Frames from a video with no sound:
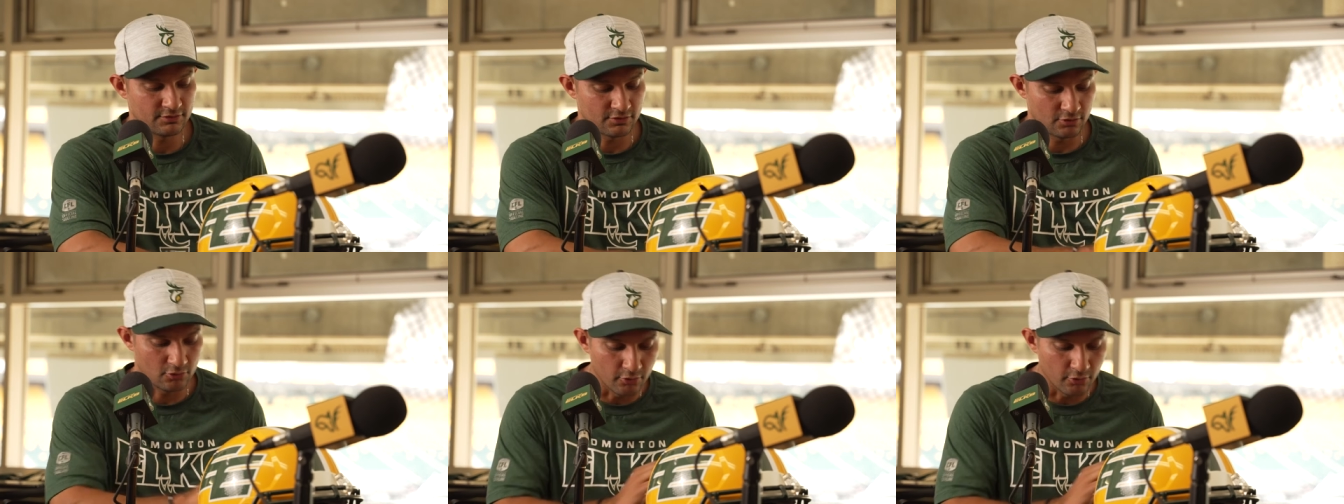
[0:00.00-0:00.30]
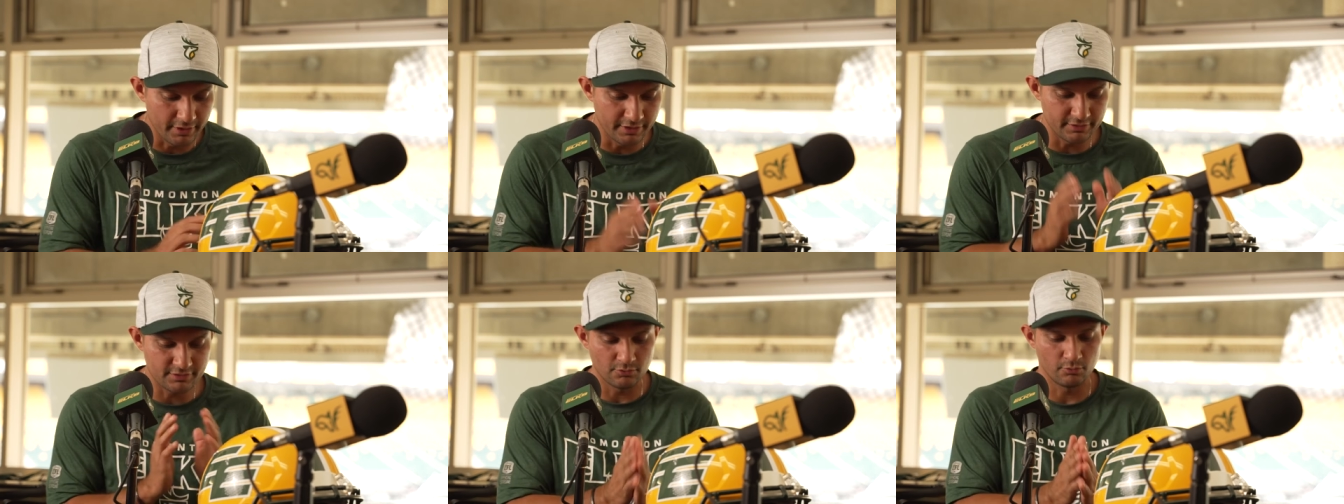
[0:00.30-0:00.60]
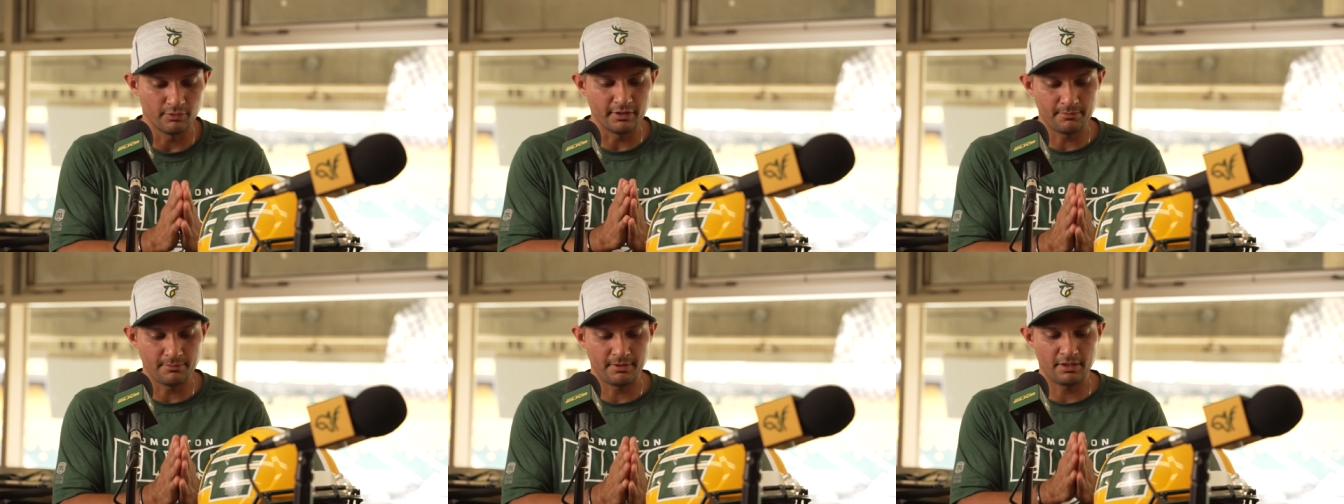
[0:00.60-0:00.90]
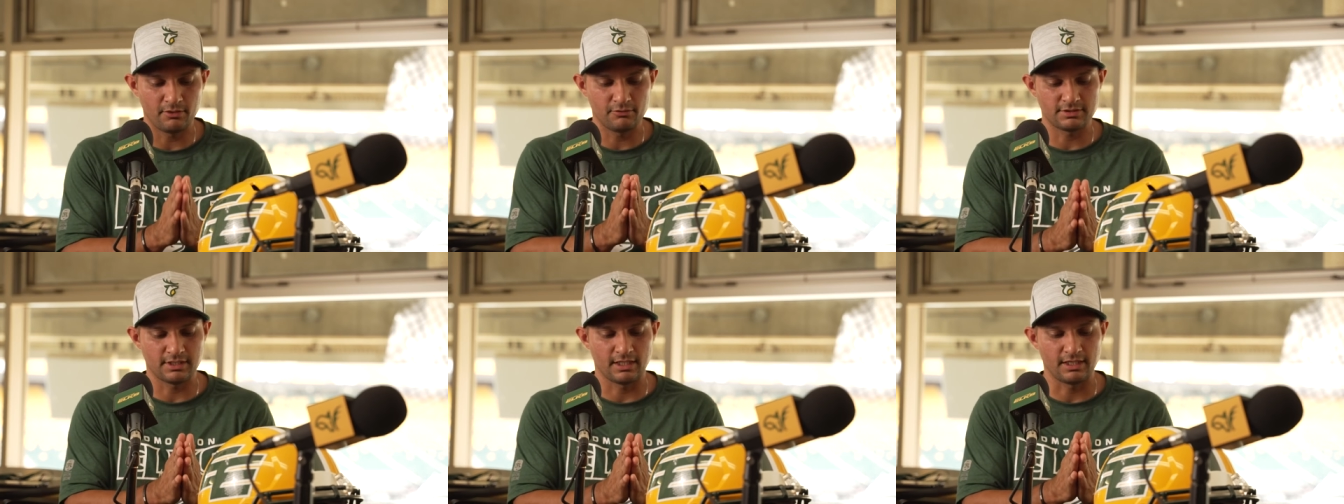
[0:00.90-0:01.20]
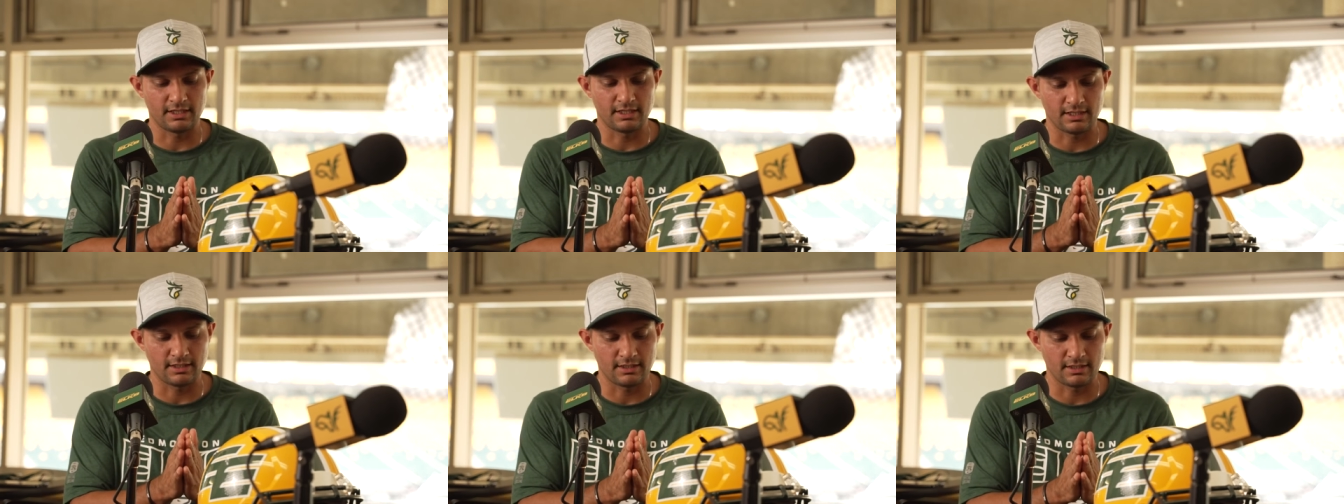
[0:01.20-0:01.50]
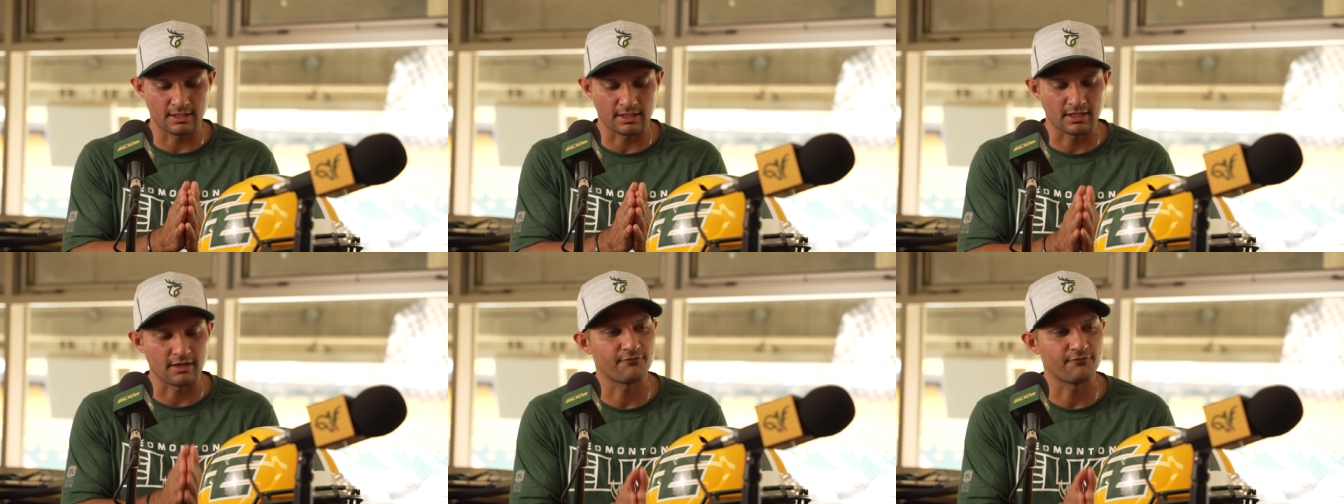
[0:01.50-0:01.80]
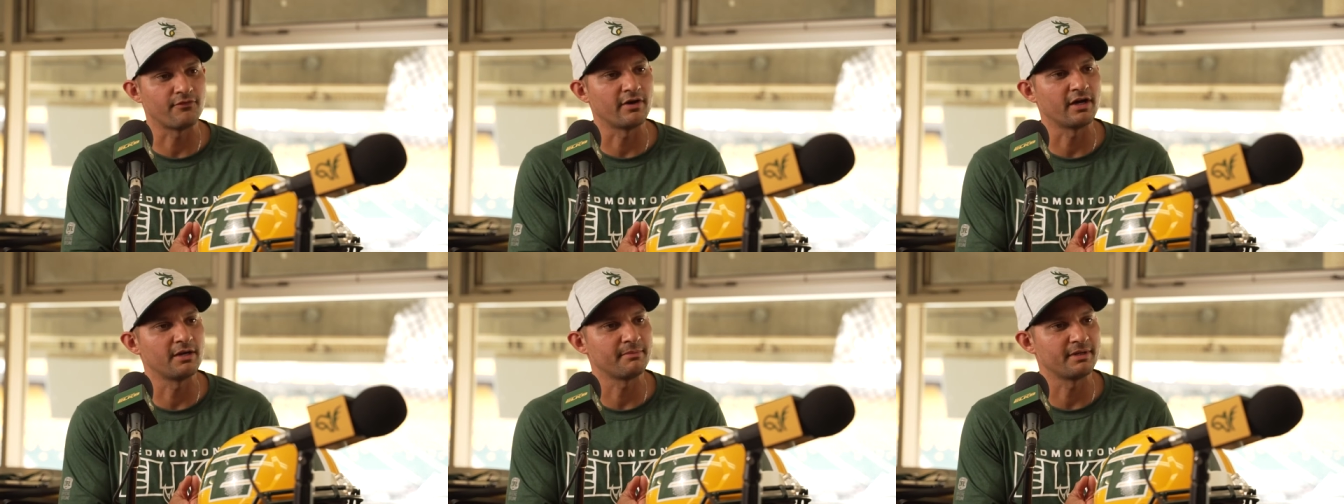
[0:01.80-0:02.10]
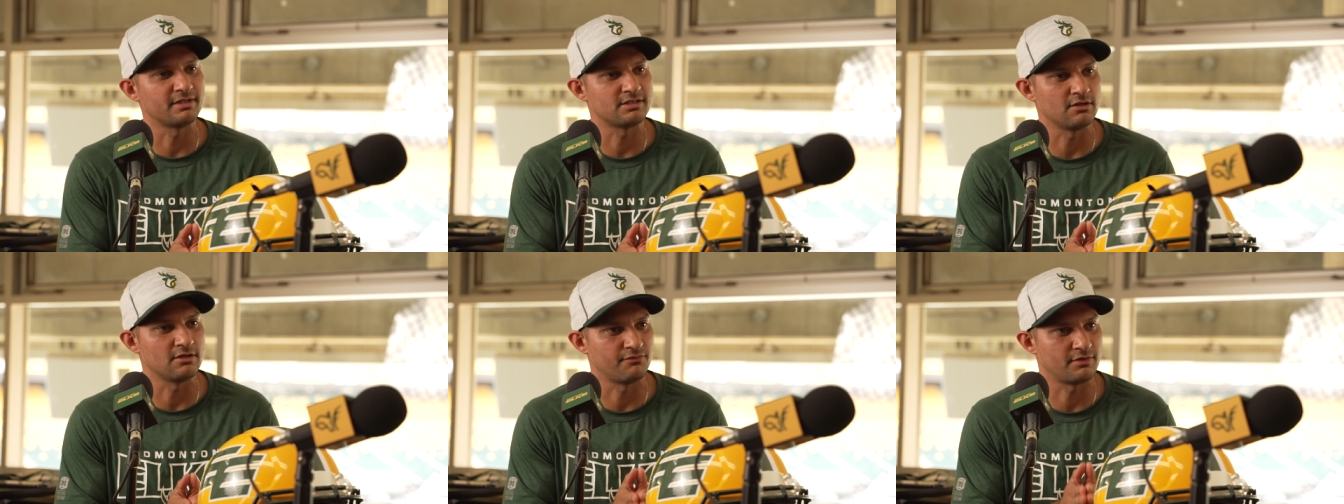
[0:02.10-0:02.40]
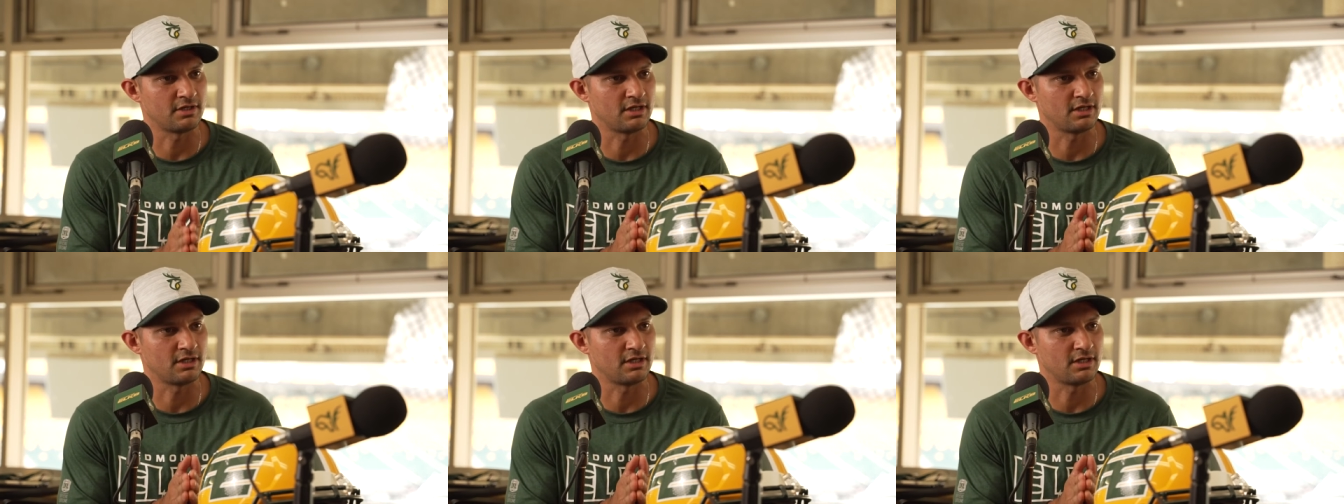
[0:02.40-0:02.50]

So going into Winnipeg was like, can I find myself?